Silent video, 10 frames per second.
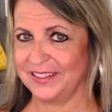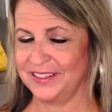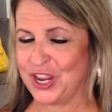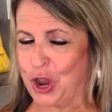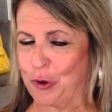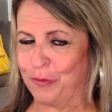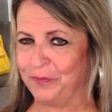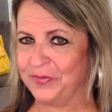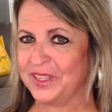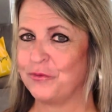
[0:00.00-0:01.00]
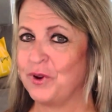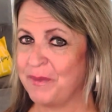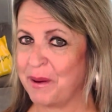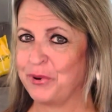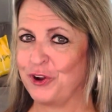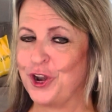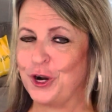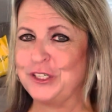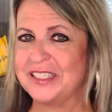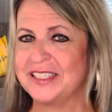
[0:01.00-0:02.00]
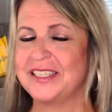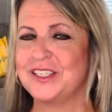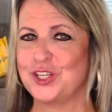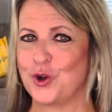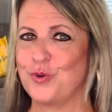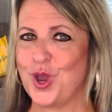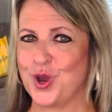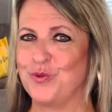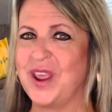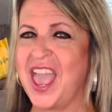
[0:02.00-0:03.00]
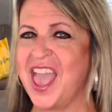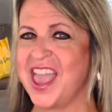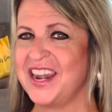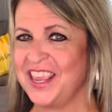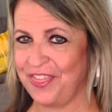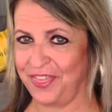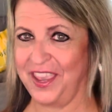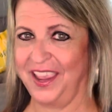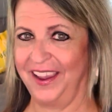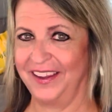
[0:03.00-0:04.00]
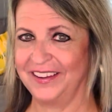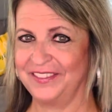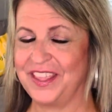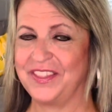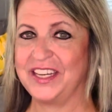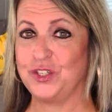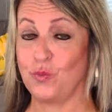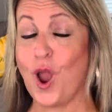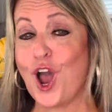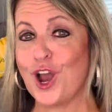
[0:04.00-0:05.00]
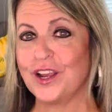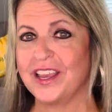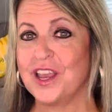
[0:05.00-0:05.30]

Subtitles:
No. Remember, narcissists don't own anything that they do wrong.